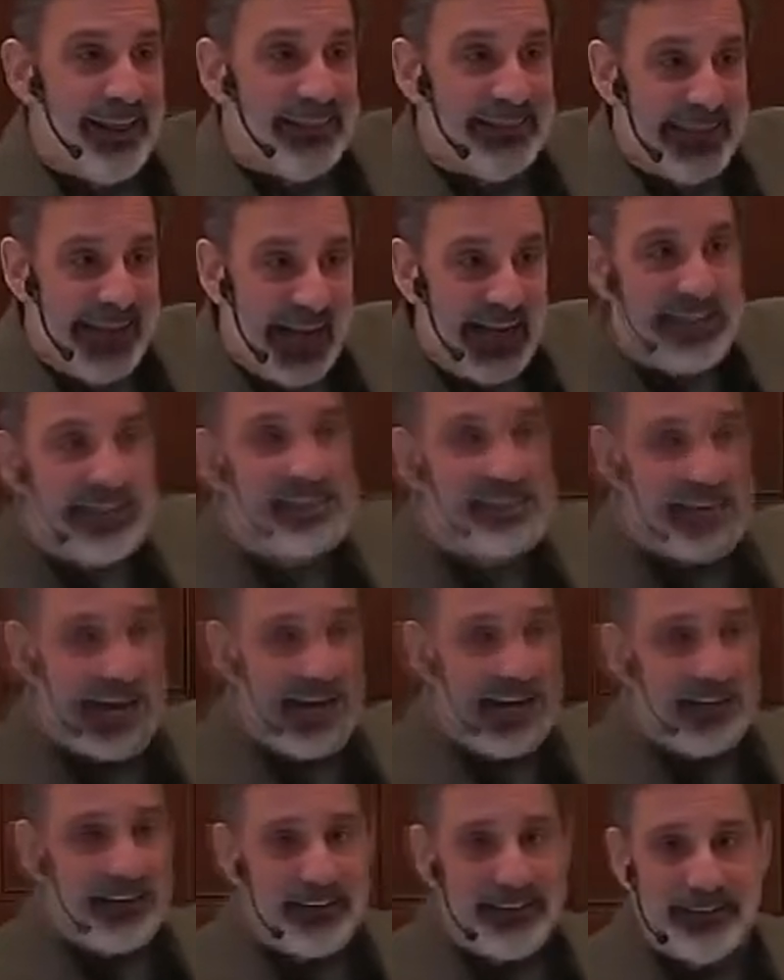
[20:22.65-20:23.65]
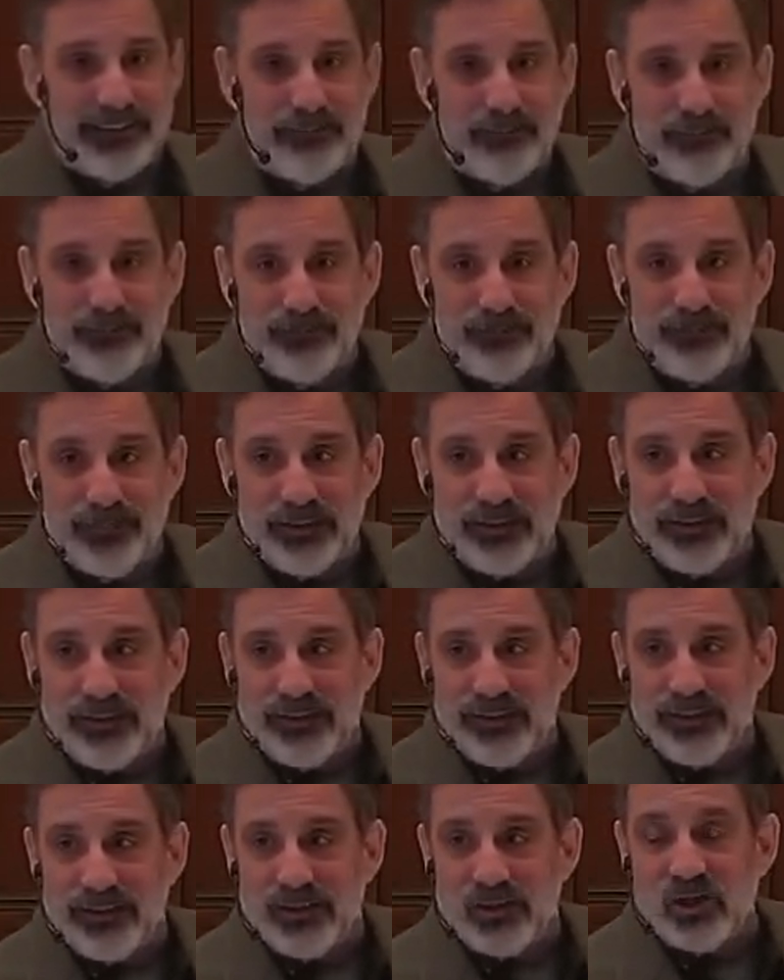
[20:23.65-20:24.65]
the Isaiah
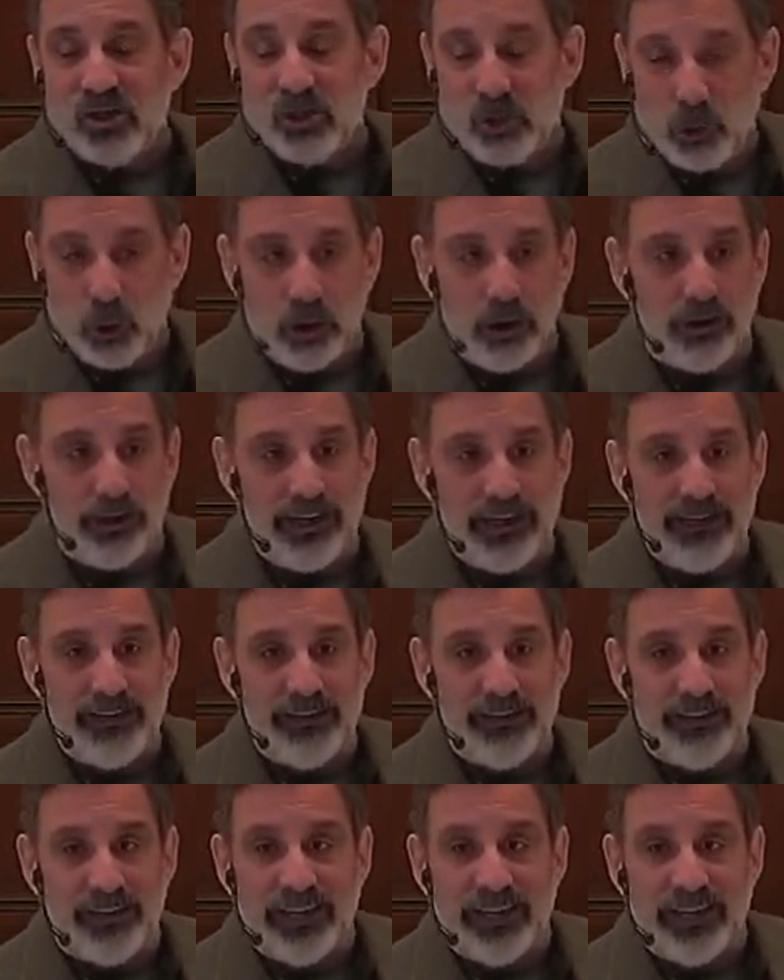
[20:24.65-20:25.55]
story